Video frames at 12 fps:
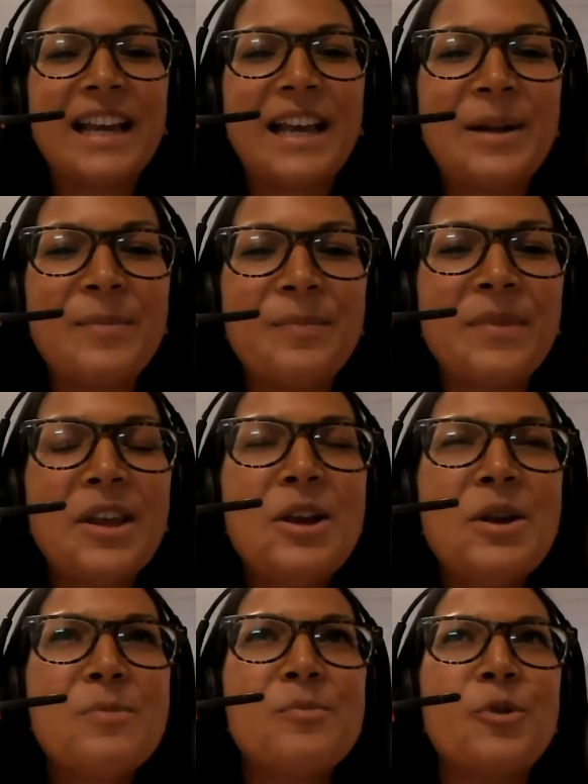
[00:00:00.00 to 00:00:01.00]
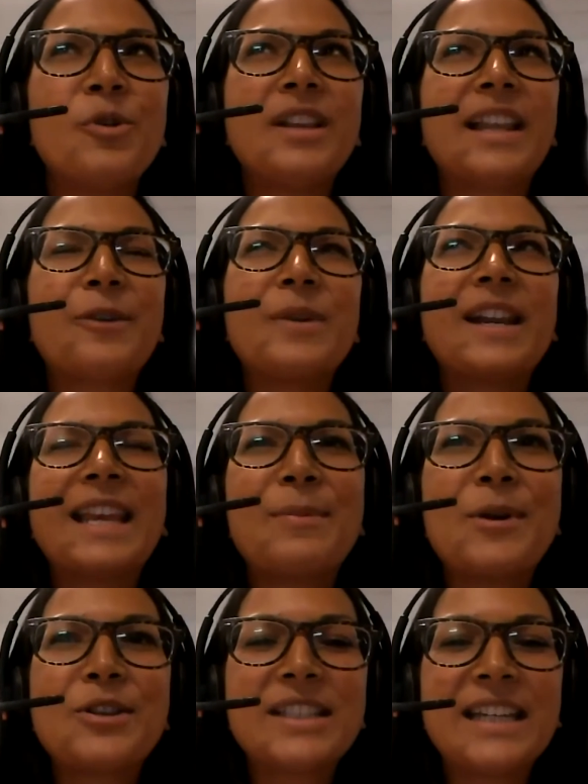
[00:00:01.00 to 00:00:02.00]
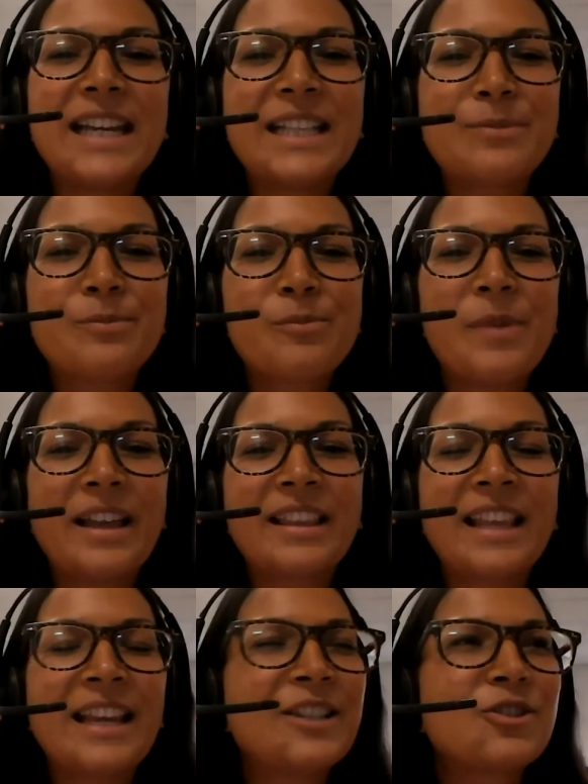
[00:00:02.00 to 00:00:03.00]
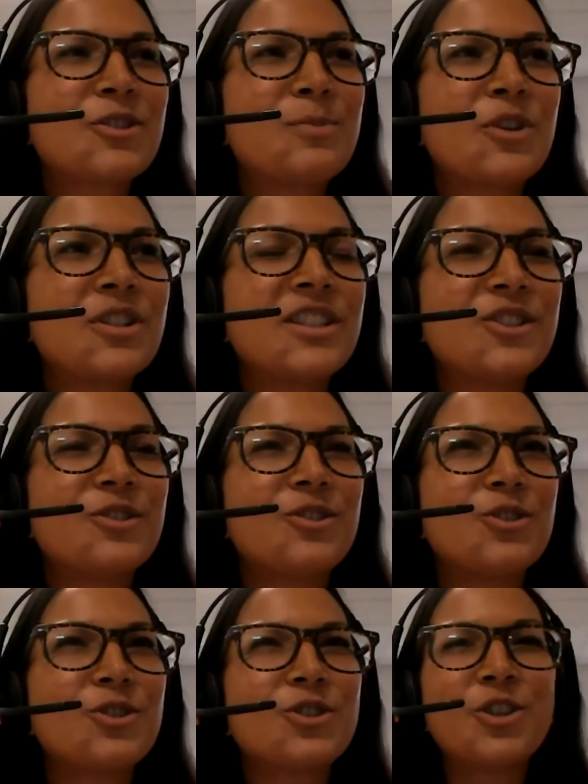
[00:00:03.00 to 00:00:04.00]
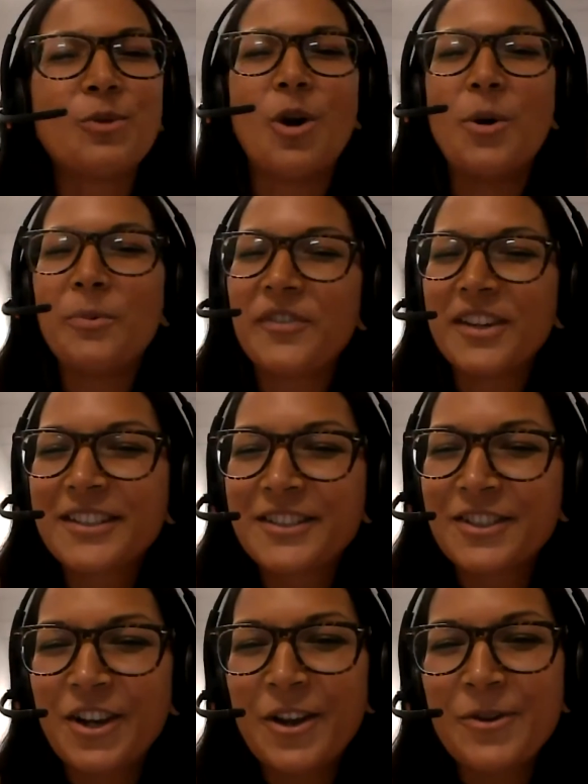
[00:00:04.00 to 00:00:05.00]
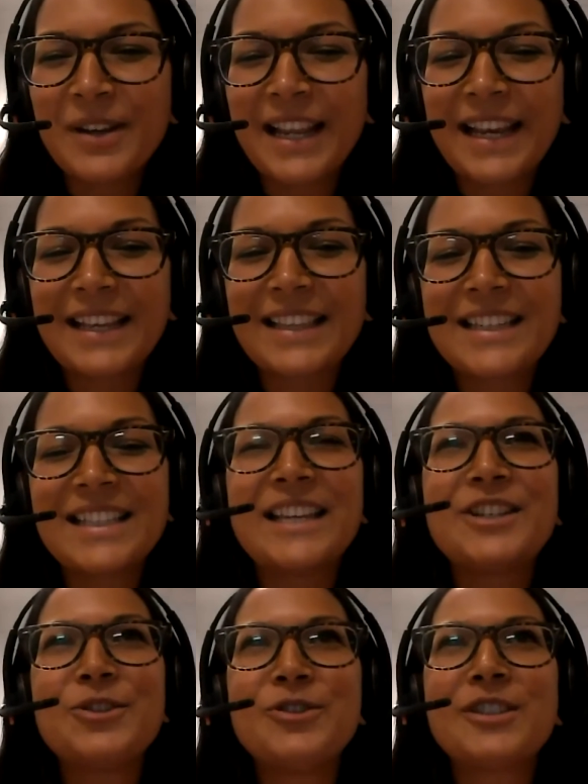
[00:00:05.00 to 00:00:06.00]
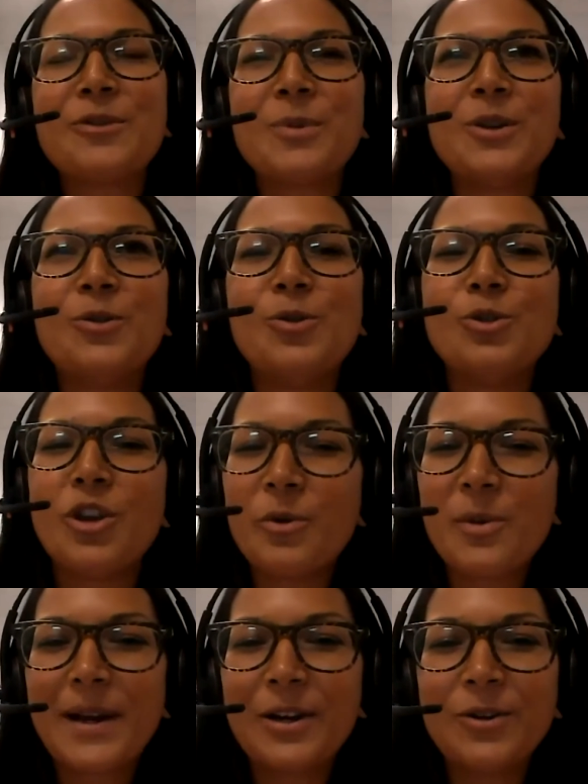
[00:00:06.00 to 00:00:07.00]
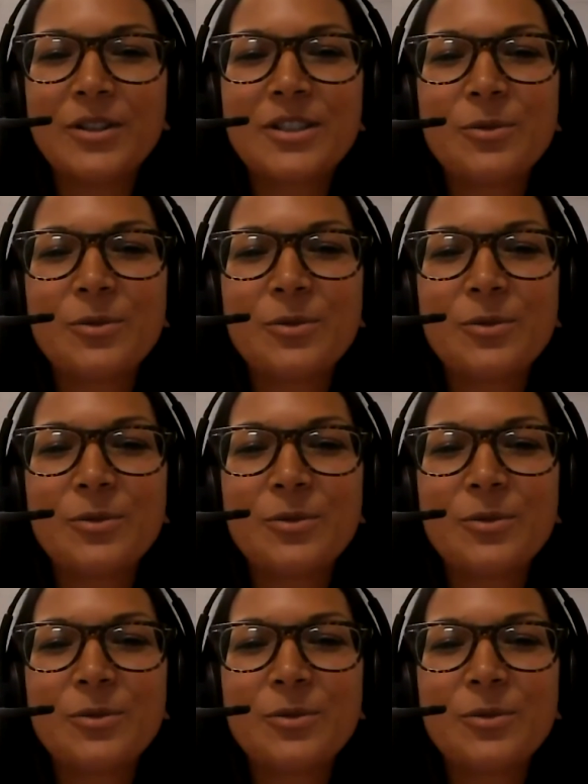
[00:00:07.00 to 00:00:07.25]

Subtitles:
But when I think about it, I think it's just because it's just so obvious, these are issues that we all know about.